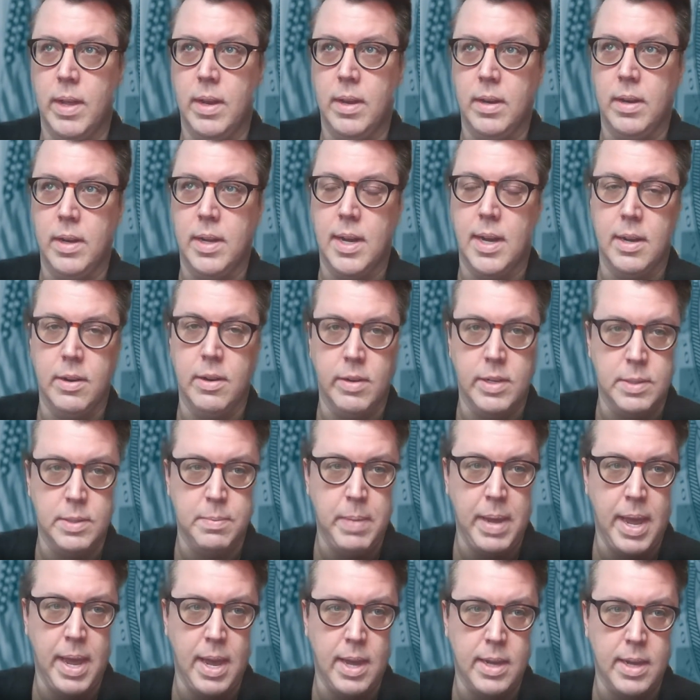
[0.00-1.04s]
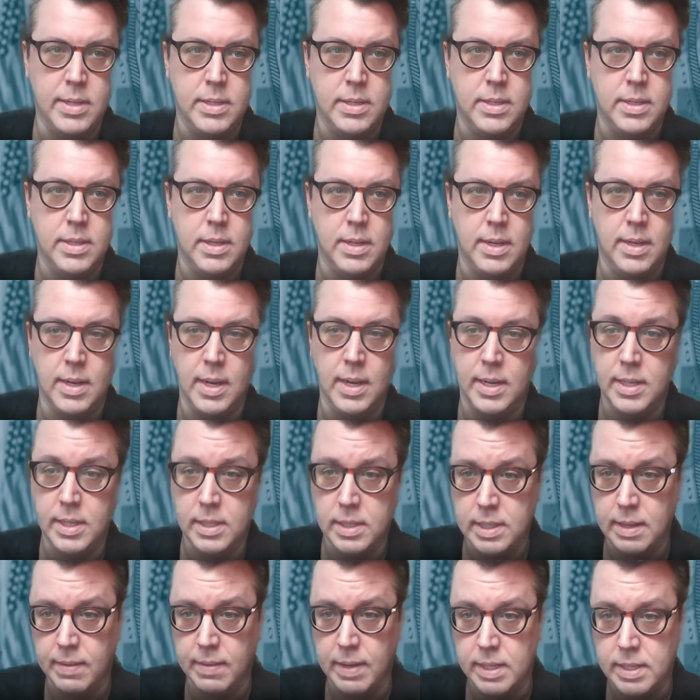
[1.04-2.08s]
Congress passed in
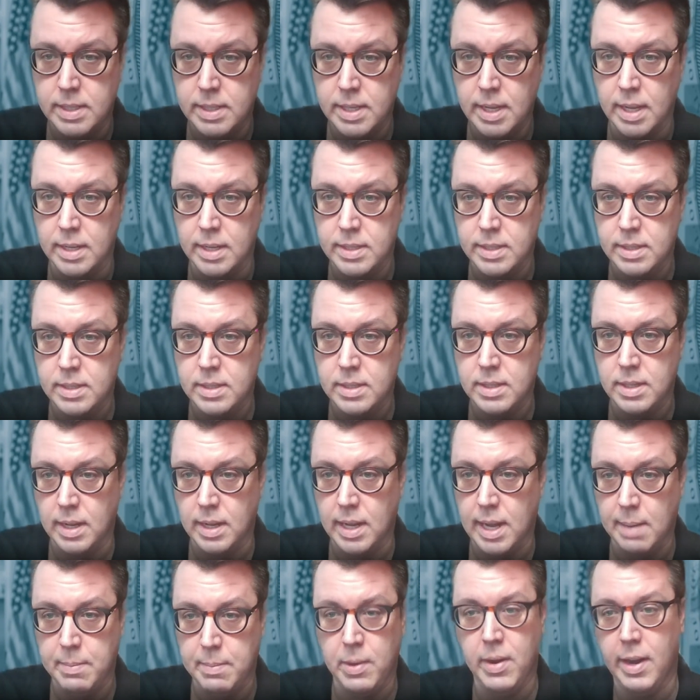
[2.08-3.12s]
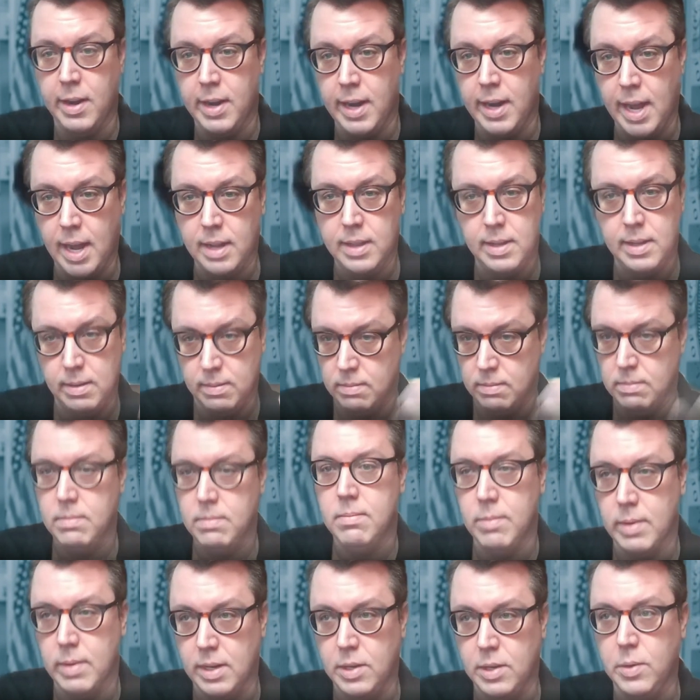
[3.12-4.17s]
1976 the Copyright Act that
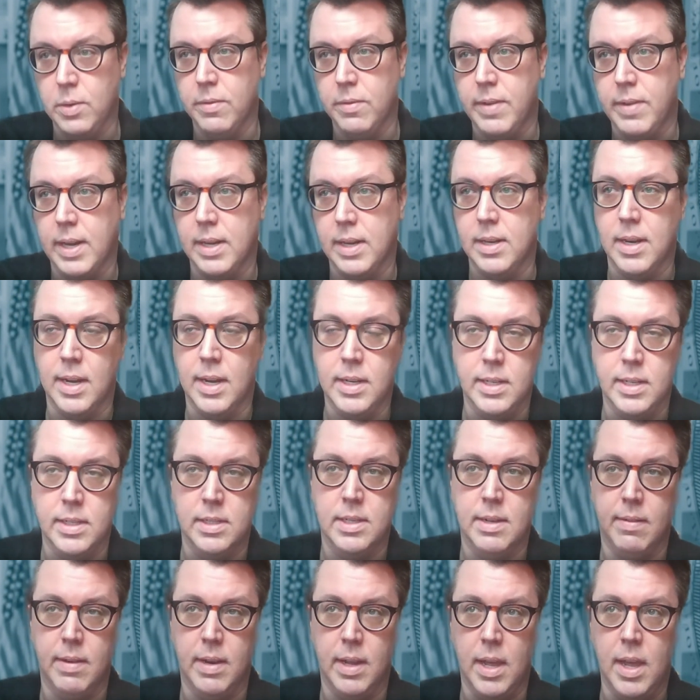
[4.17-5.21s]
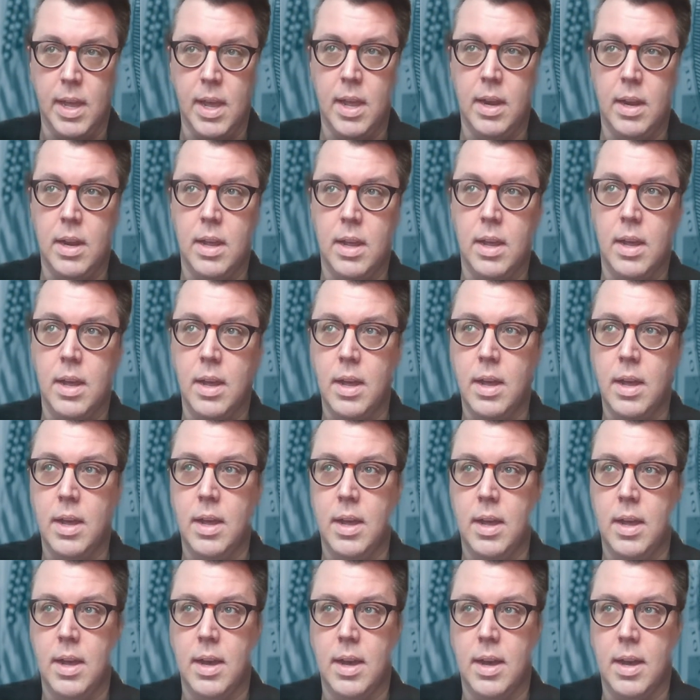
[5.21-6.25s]
went into effect in 1978,
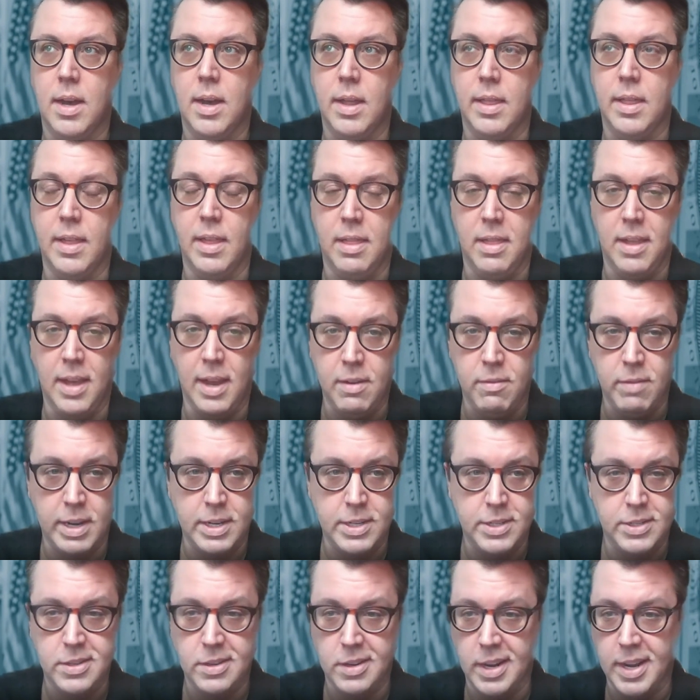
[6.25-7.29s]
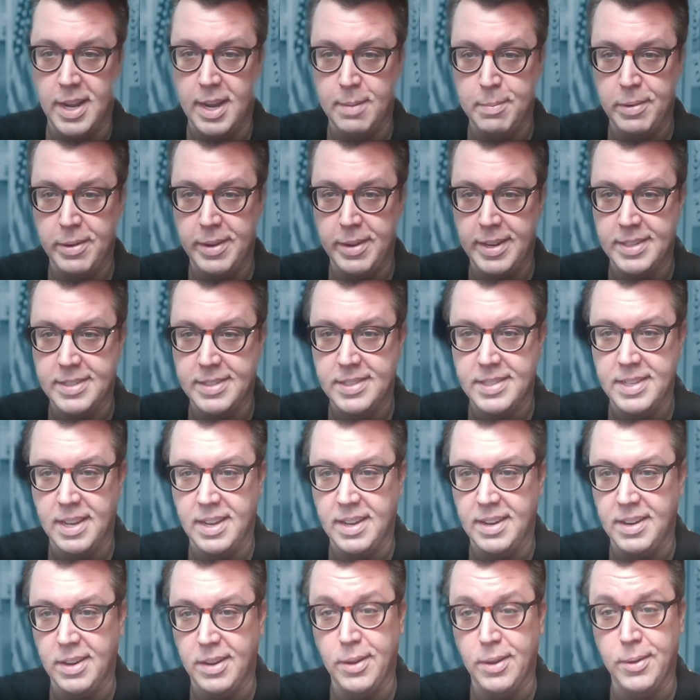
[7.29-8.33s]
the then Register of Copyright said,
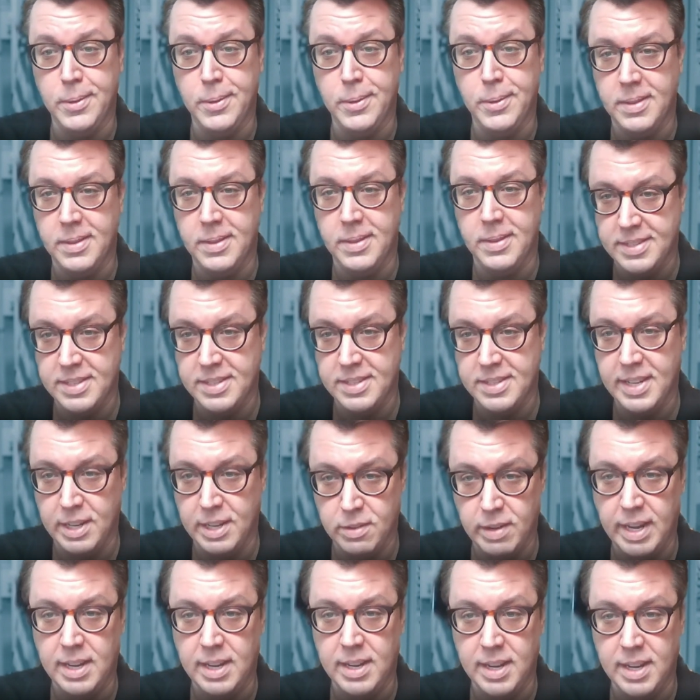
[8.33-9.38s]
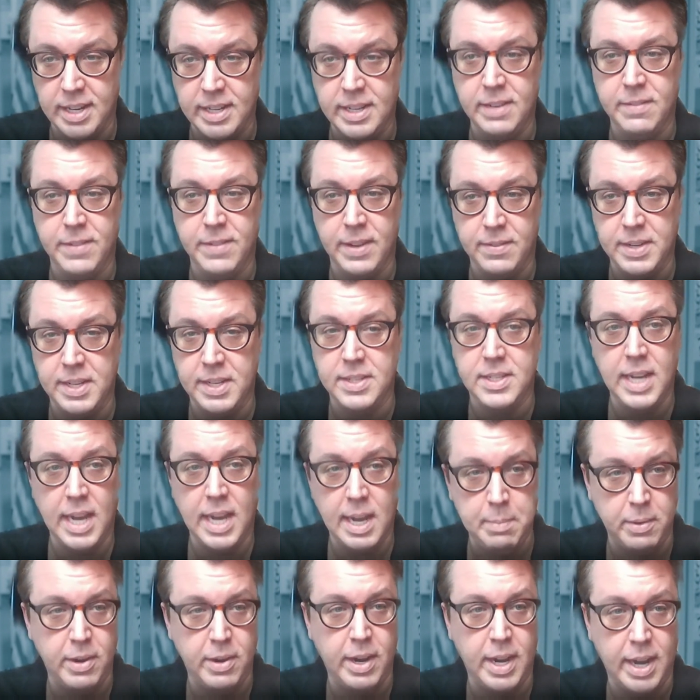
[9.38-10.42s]
"Oh, this is a great 1950s
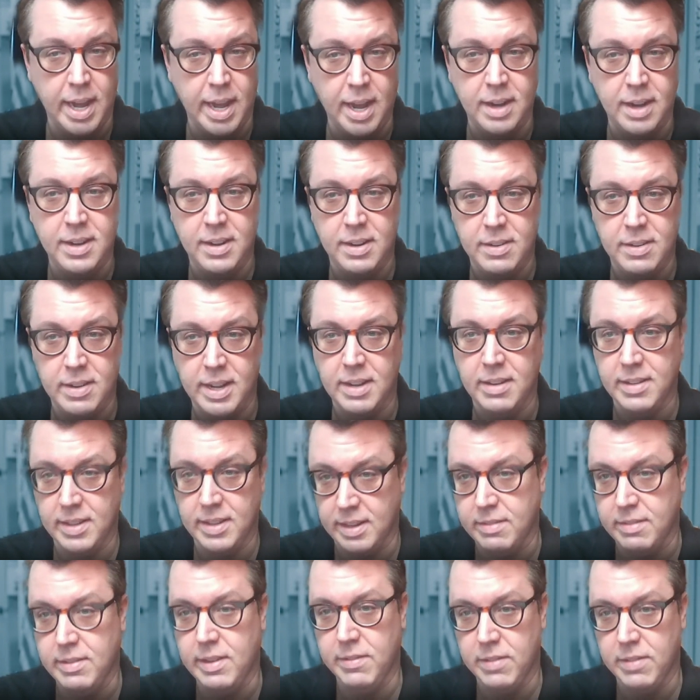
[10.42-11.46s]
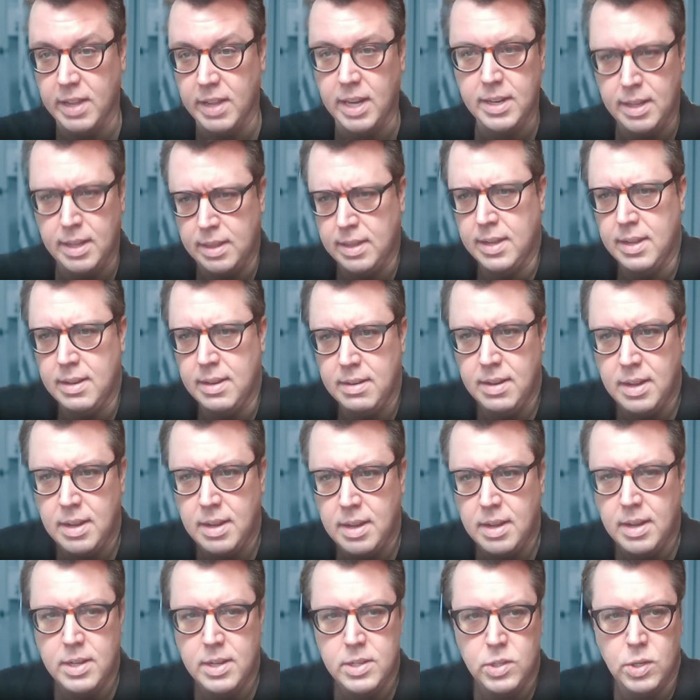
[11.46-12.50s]
Copyright Act," right? Like reflecting that
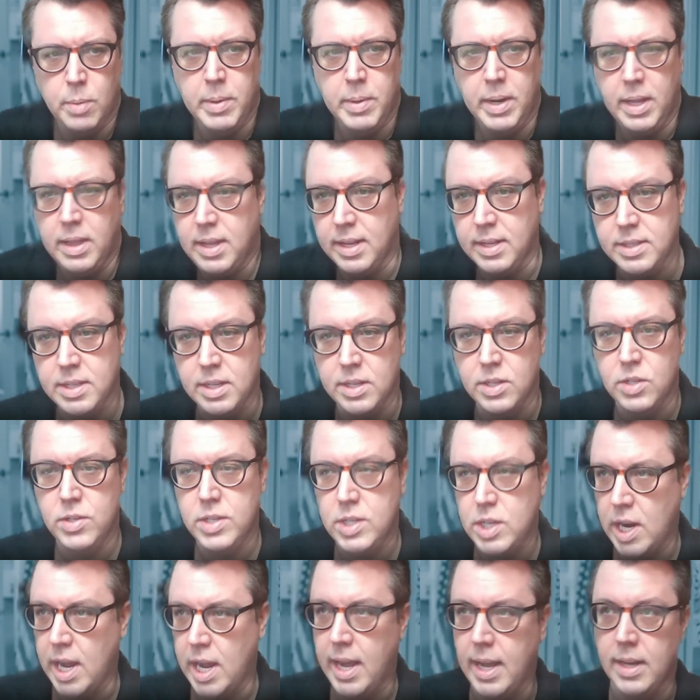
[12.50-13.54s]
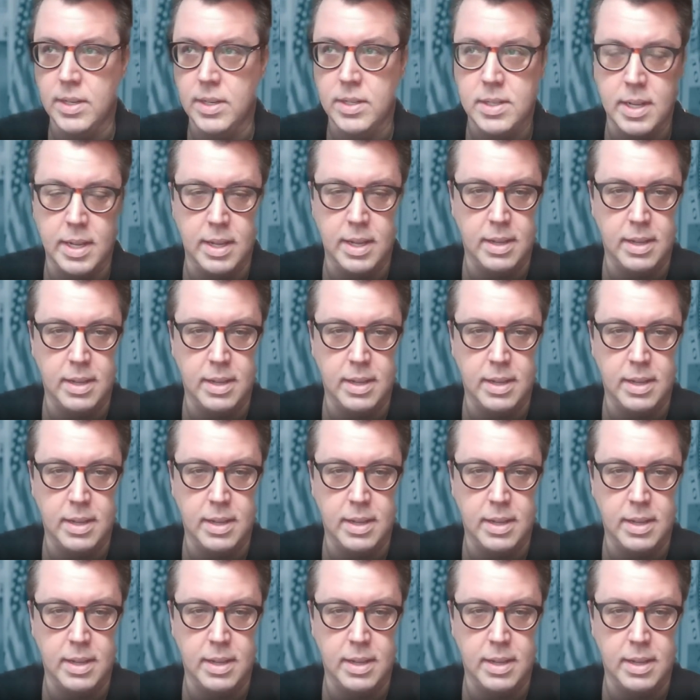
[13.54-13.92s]
so many things had changed, like